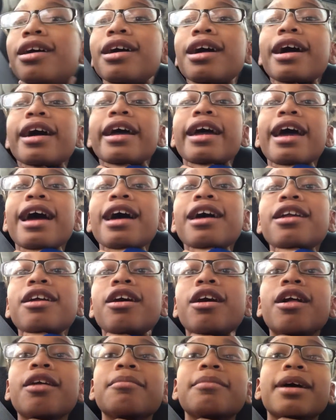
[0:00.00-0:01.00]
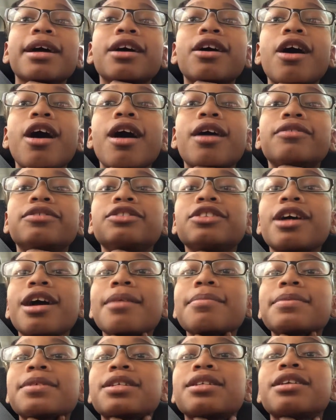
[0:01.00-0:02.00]
had all my cough
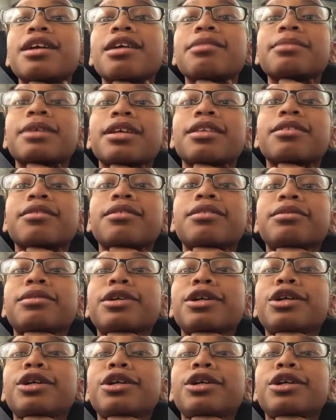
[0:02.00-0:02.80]
drops and now my throat